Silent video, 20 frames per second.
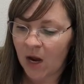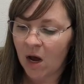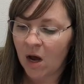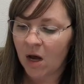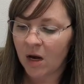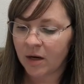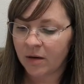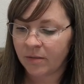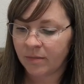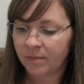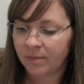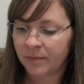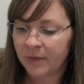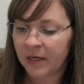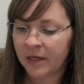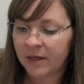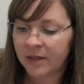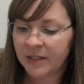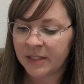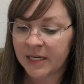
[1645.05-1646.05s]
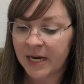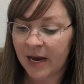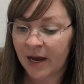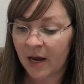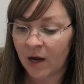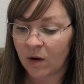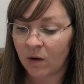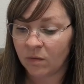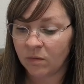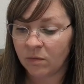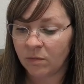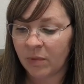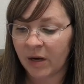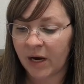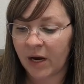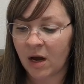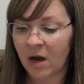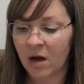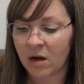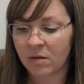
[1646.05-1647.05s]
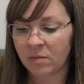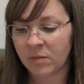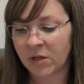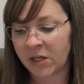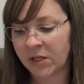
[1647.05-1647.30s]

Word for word: Autumn Towne by Autumn